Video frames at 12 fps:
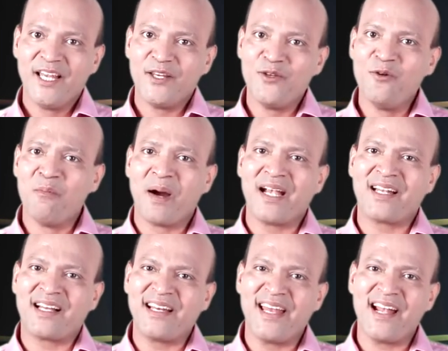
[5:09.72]
you might
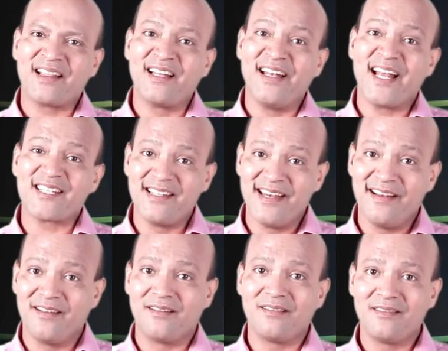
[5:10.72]
create the next
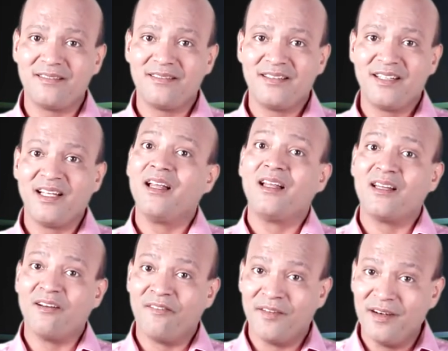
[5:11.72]
leader
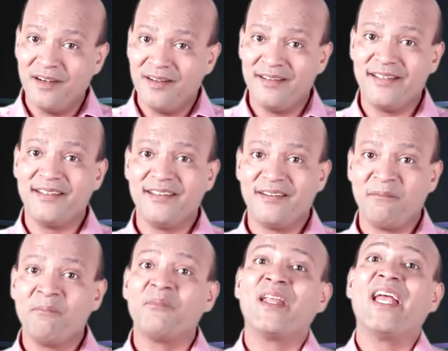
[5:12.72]
the world
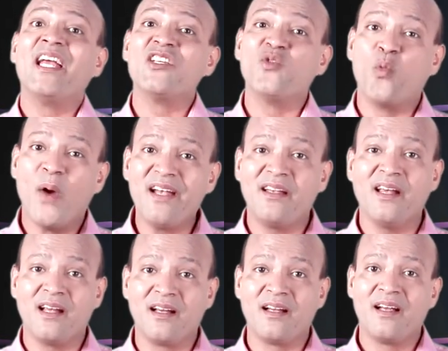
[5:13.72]
is
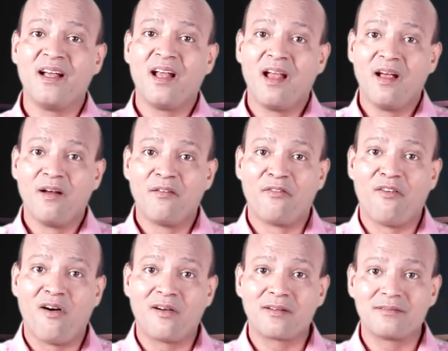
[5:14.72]
waiting
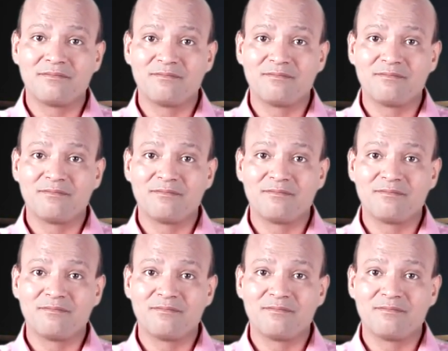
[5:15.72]
for.